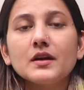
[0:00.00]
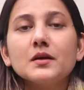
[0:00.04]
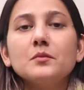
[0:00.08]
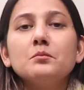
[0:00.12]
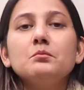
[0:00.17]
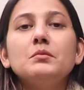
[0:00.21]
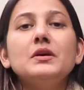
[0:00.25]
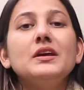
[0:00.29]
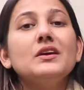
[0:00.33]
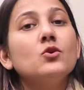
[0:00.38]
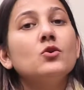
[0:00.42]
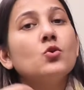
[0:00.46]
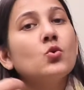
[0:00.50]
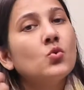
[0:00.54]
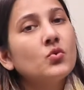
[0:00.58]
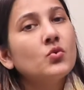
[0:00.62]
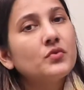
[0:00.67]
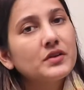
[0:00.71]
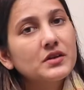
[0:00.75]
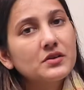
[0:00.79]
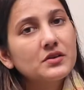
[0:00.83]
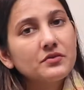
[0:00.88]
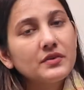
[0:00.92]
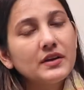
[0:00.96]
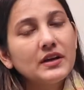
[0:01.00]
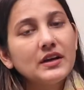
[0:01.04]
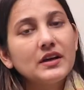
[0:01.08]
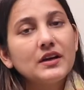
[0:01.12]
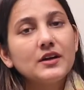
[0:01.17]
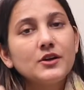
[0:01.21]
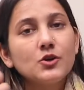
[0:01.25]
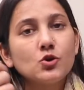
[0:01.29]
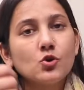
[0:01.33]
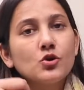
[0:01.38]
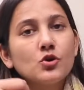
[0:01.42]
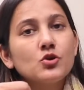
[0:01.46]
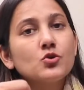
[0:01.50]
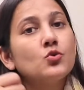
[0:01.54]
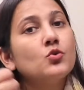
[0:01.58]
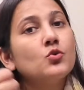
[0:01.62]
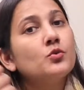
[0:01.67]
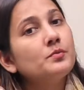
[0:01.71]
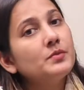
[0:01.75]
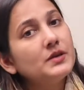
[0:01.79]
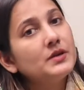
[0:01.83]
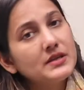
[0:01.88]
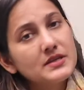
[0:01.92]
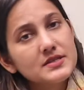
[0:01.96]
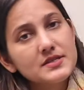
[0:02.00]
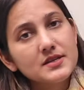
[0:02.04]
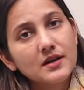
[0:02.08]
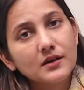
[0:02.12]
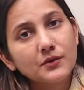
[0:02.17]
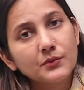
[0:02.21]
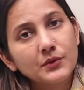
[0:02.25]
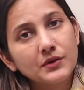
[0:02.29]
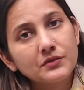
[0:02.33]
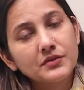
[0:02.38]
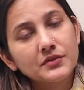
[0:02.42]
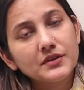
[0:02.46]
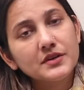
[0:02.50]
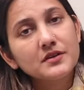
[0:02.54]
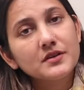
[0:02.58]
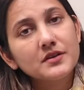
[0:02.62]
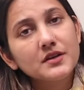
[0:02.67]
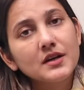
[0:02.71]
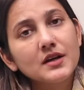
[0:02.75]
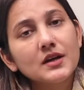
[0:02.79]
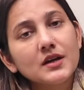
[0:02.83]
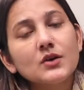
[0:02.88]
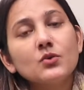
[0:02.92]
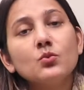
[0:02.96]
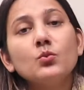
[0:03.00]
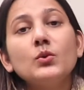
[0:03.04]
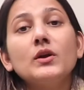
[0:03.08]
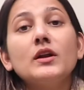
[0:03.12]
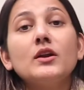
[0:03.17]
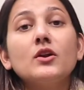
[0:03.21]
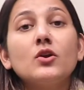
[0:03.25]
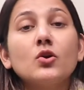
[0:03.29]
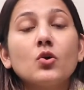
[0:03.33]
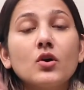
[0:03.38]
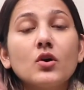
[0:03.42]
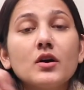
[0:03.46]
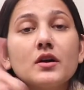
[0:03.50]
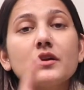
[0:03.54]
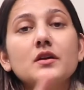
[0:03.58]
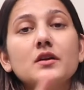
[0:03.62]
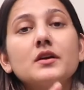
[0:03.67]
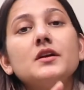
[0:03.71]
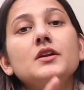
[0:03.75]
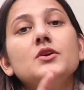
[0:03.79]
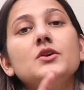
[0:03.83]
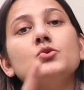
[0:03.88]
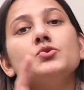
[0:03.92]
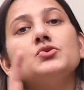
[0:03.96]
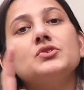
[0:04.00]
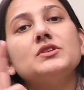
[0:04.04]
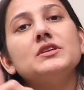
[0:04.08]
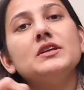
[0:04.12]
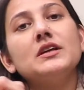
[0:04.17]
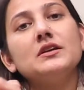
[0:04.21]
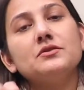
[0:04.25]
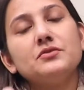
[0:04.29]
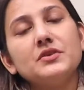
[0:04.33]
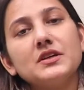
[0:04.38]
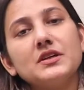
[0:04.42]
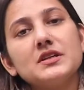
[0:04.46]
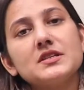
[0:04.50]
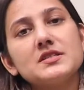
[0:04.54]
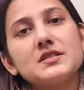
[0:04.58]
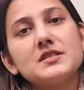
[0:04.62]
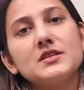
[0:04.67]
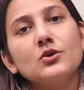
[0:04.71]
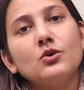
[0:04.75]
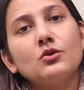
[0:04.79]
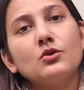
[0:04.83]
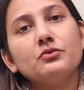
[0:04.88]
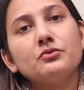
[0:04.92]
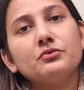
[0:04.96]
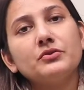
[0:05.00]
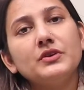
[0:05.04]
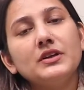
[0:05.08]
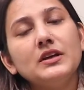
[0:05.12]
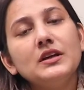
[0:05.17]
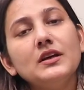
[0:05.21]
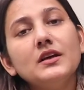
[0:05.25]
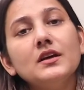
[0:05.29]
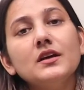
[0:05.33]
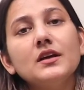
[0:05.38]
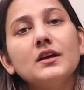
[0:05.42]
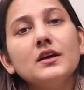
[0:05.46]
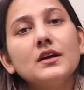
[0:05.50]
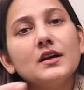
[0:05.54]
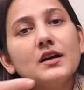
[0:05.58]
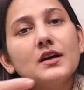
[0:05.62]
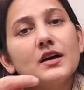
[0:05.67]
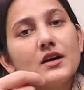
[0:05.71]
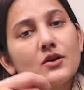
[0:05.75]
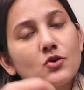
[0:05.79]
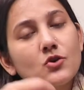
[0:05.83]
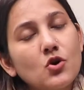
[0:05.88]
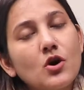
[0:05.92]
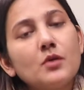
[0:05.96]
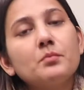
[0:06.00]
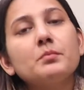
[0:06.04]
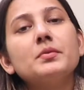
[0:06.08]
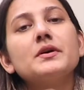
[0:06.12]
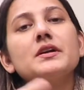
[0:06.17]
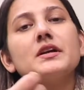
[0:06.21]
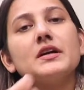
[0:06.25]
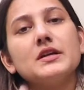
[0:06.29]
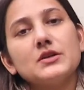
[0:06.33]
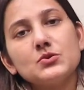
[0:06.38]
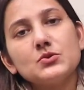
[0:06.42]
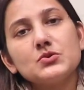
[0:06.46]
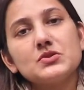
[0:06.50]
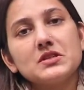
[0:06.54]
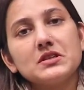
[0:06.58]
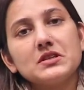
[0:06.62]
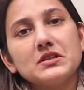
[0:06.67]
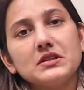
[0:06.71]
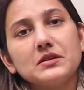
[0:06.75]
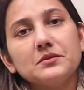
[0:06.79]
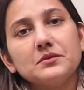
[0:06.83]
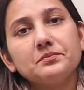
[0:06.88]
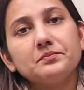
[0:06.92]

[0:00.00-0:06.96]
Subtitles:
Being overweight or obese, however, will not reduce the efficacy of the copper IUCD.